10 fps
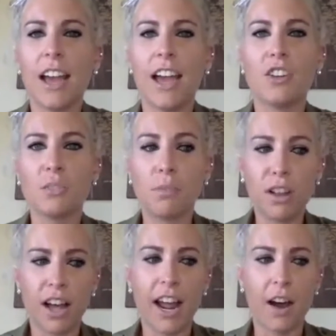and just
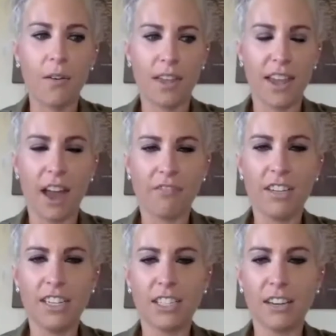plot out like every
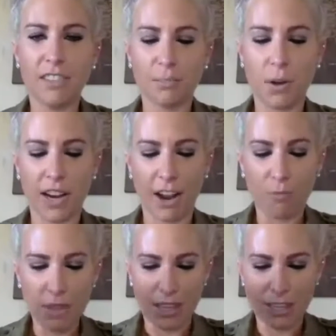detail of this book, and I
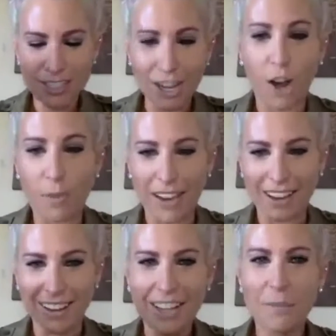would be like
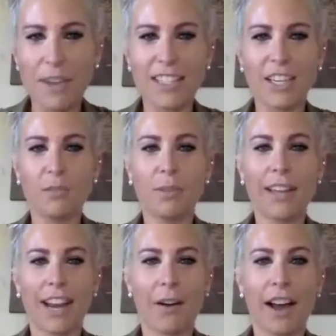sobbing because I'd
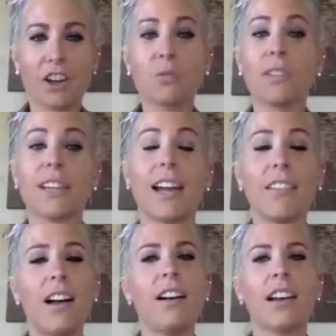plan out actual
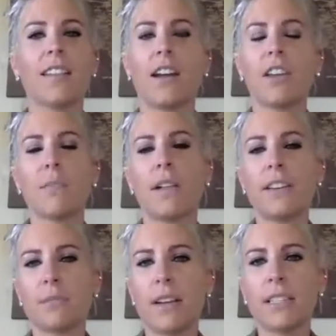dialogue and then I'd email
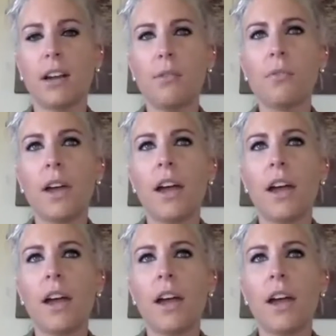it to myself.